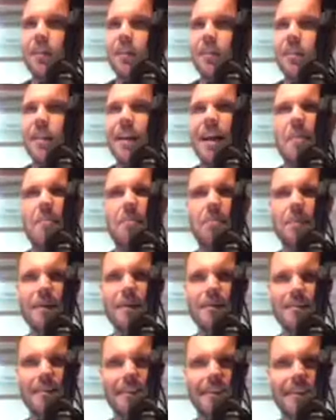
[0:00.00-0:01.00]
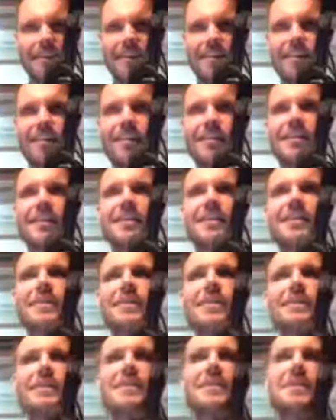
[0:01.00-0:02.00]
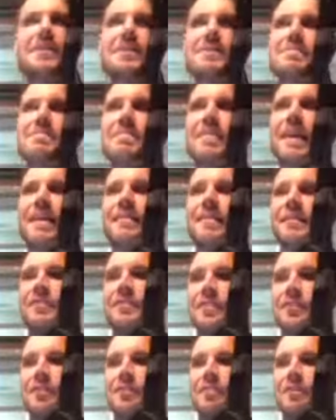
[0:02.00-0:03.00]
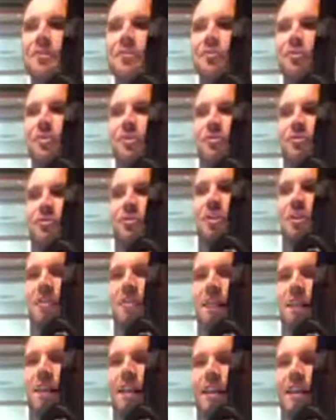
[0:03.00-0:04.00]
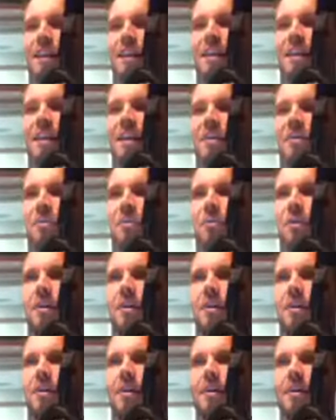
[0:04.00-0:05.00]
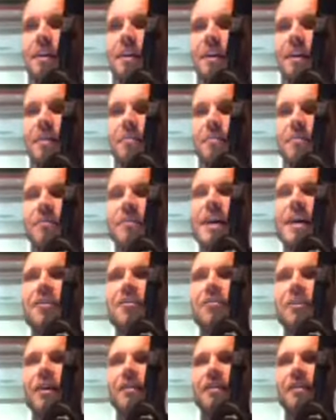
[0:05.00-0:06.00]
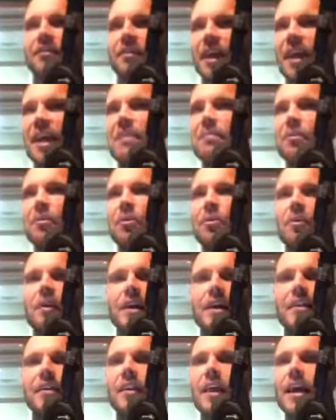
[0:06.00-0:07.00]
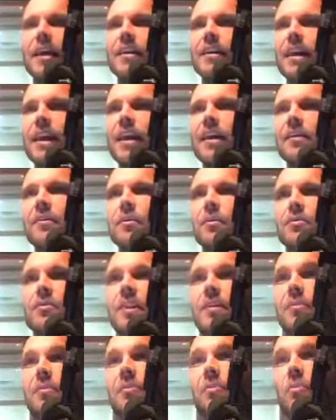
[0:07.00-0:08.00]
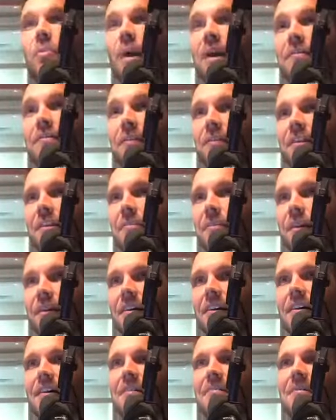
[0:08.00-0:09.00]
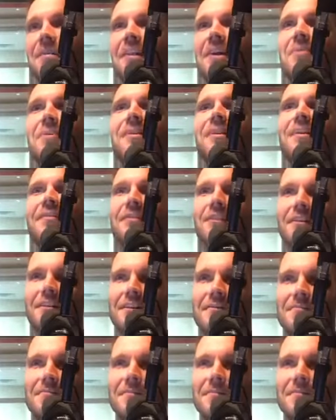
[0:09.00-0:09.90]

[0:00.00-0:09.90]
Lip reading: They got busy. And then the commercial would show, like, he would decorate the table and light candles and would wait for them to come, and they would never come.